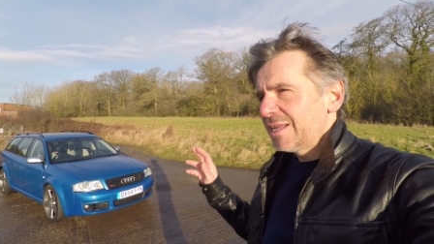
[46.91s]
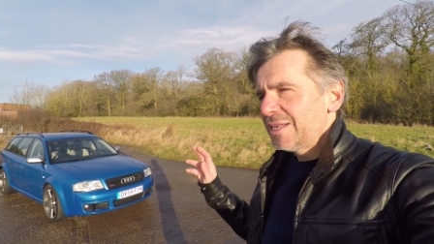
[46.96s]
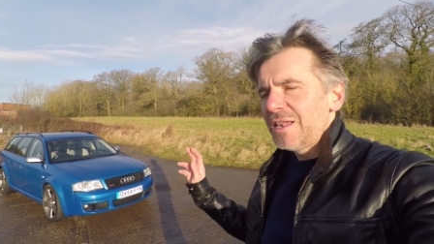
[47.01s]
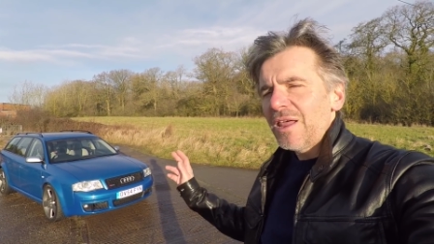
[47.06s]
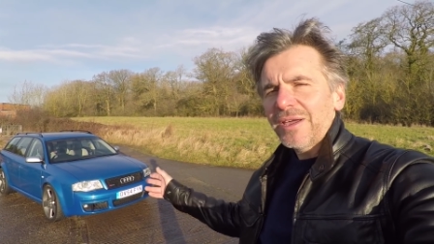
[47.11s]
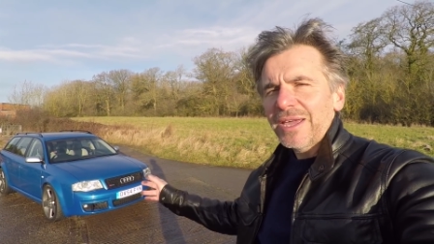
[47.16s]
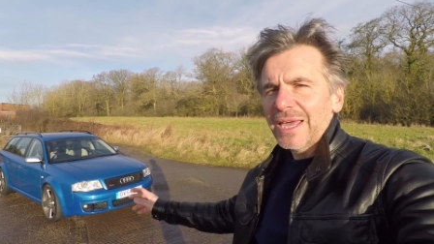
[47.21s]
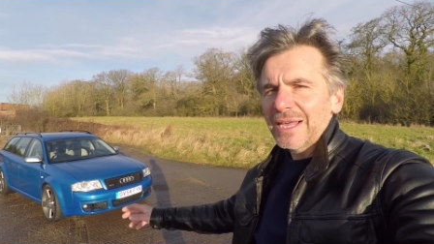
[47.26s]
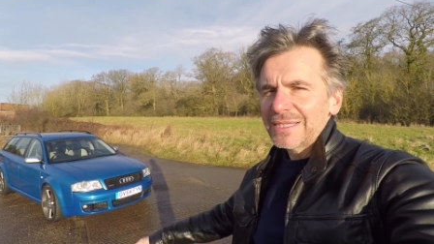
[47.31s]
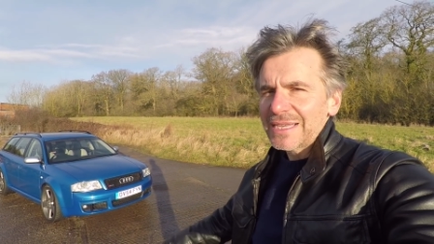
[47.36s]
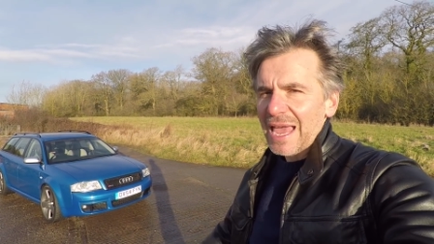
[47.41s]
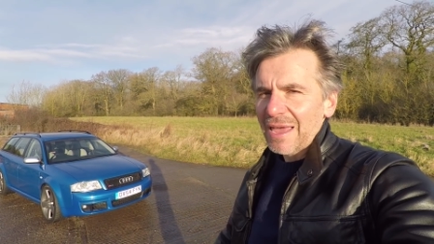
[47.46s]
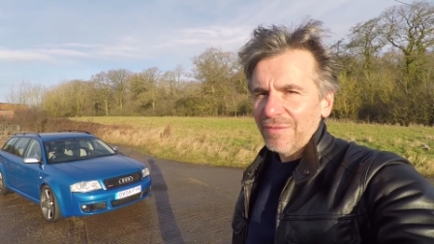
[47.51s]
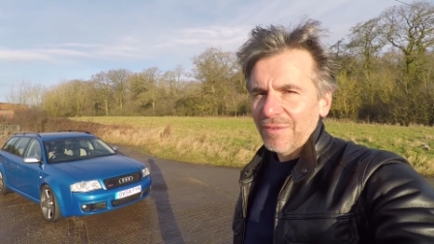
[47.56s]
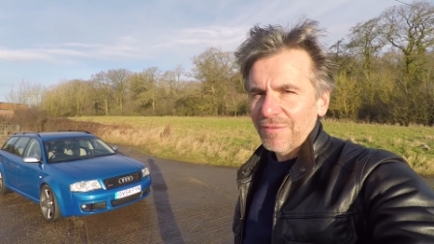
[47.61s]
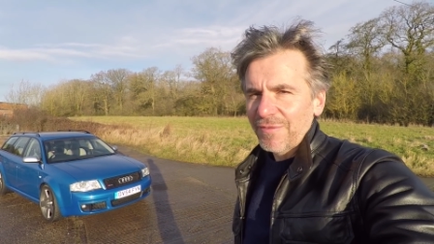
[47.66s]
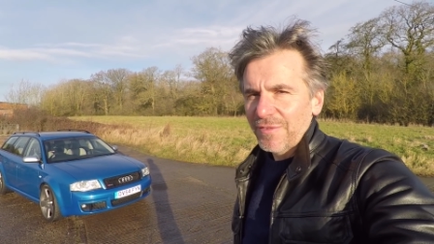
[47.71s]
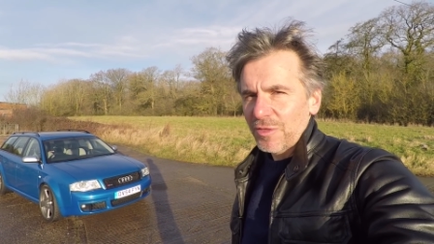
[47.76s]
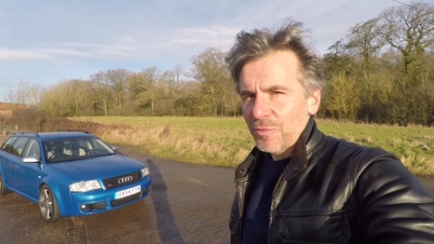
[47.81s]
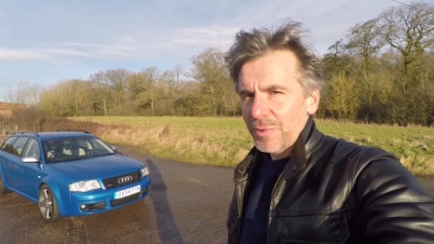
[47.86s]
lucky to have
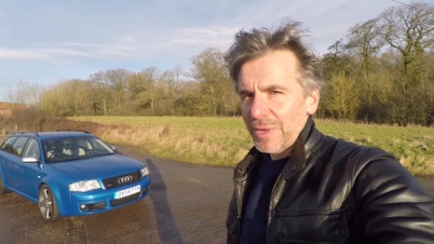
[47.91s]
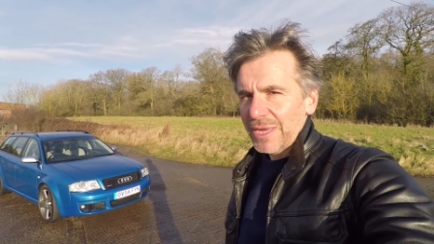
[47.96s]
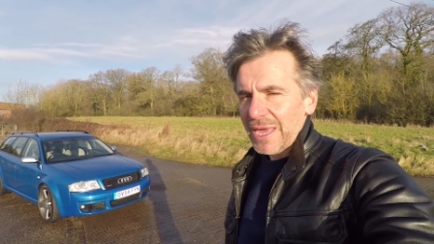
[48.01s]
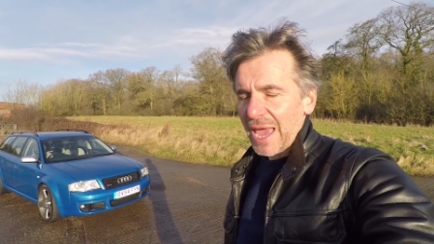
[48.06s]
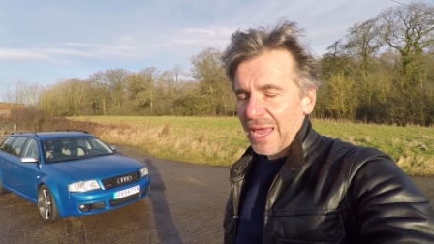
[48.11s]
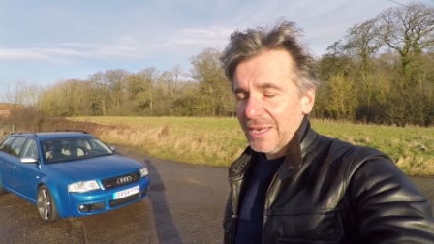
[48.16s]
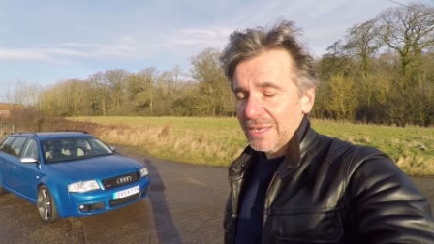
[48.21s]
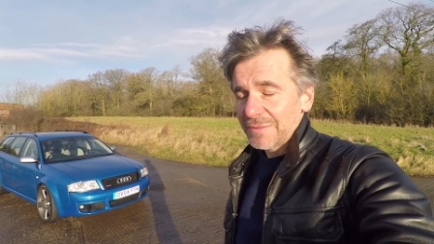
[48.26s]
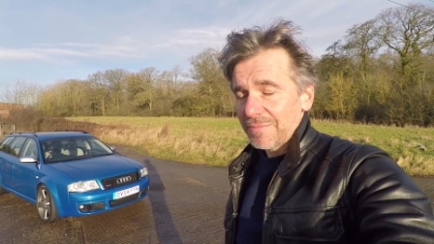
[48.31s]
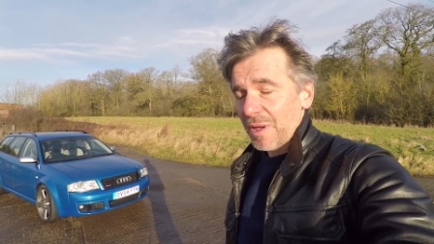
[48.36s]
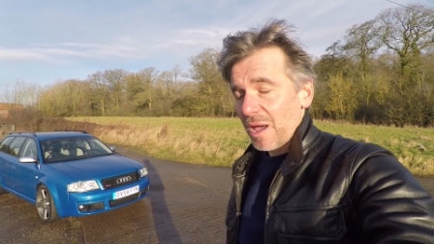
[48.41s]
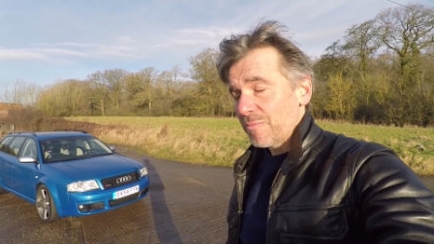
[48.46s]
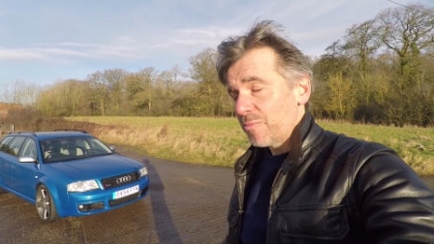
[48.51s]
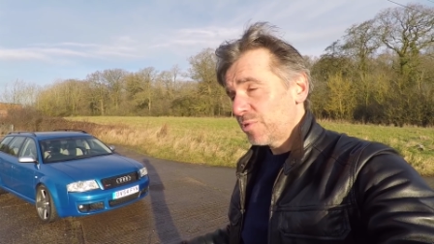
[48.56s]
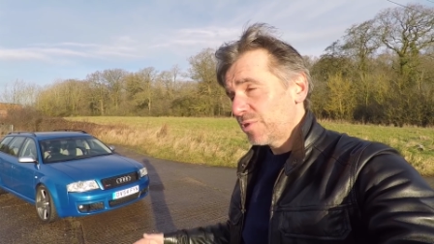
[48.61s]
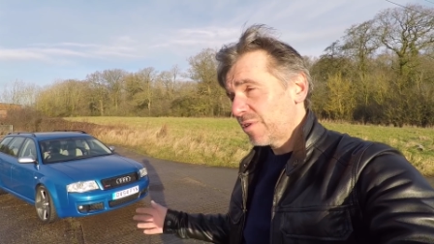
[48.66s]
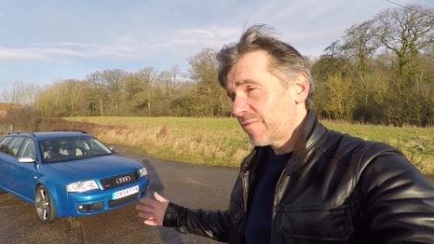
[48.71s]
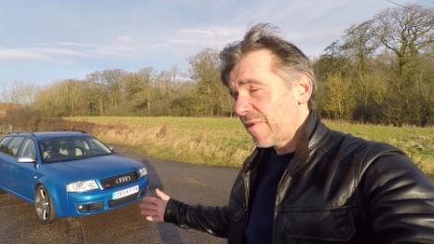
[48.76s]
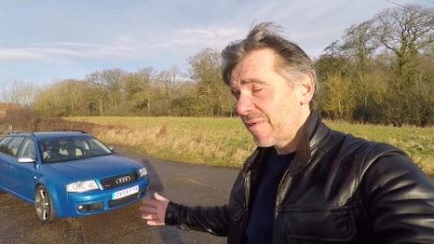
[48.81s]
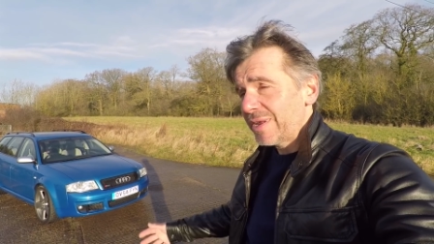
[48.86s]
it for the weekend, but I'm
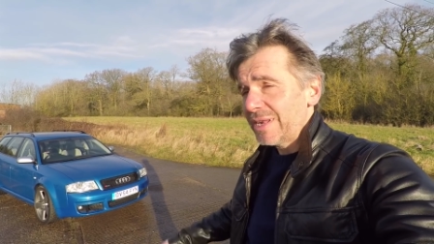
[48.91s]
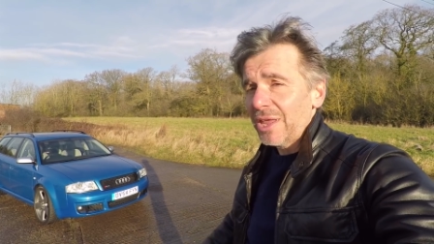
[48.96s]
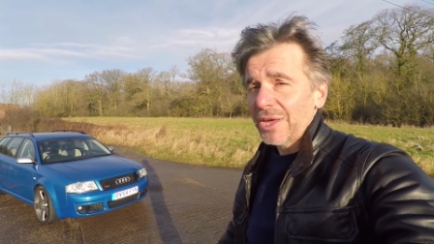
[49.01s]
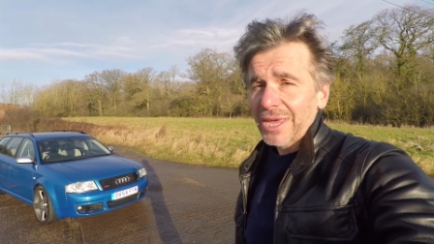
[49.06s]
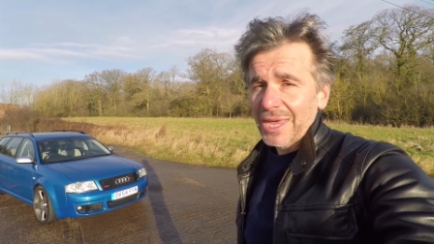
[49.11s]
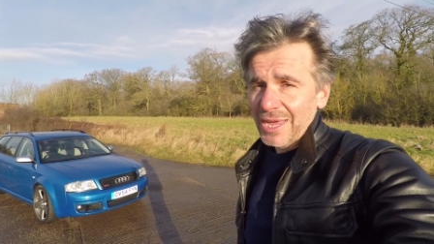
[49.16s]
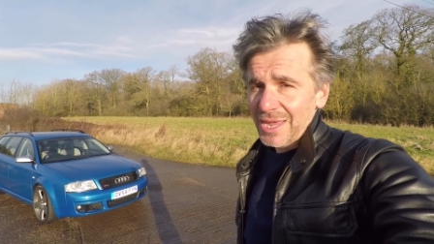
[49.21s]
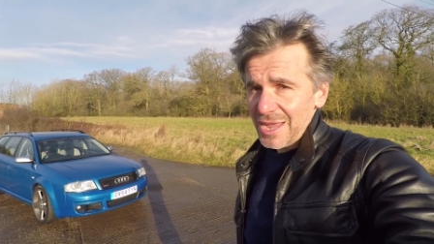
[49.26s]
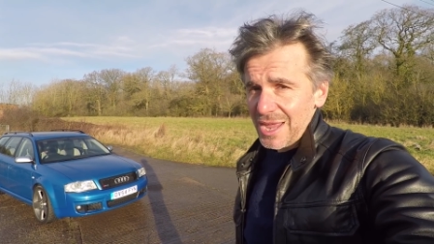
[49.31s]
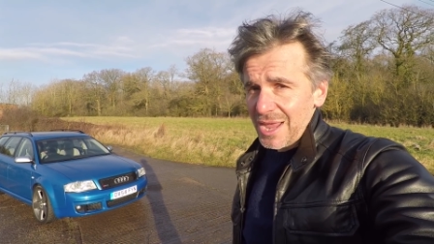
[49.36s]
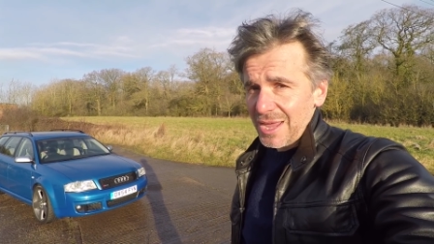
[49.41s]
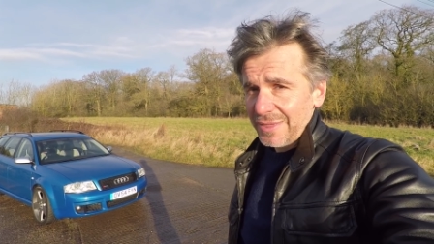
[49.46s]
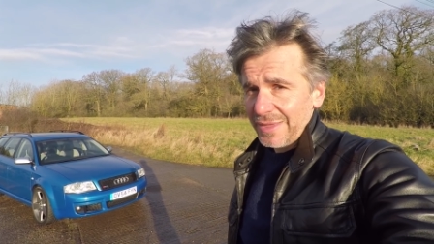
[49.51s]
also very lucky